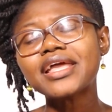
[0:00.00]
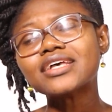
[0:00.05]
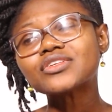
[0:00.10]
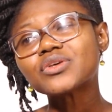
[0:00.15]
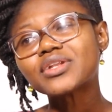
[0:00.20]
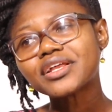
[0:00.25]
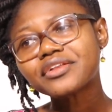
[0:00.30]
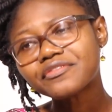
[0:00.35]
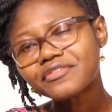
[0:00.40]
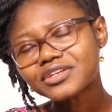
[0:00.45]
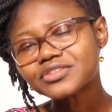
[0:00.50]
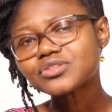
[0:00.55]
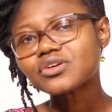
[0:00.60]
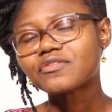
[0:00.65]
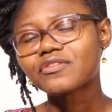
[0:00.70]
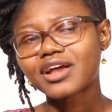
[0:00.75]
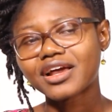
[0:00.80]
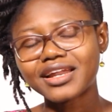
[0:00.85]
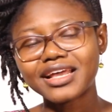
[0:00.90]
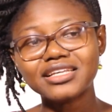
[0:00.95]
Yeah, so the University
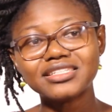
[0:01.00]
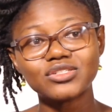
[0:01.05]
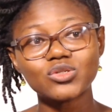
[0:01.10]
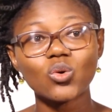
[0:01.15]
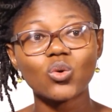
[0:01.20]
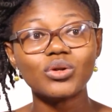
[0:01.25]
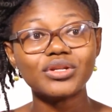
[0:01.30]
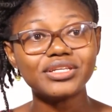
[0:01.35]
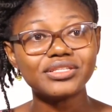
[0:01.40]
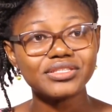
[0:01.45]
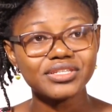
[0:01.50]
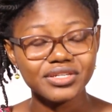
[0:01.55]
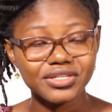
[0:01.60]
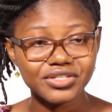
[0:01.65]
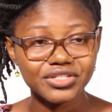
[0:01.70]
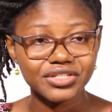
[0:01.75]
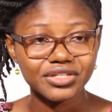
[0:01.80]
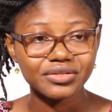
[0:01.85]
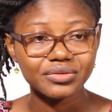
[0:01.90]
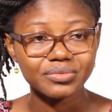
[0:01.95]
of Ghana is only
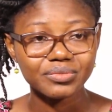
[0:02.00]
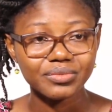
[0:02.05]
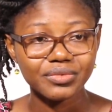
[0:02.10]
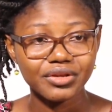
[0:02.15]
teaching,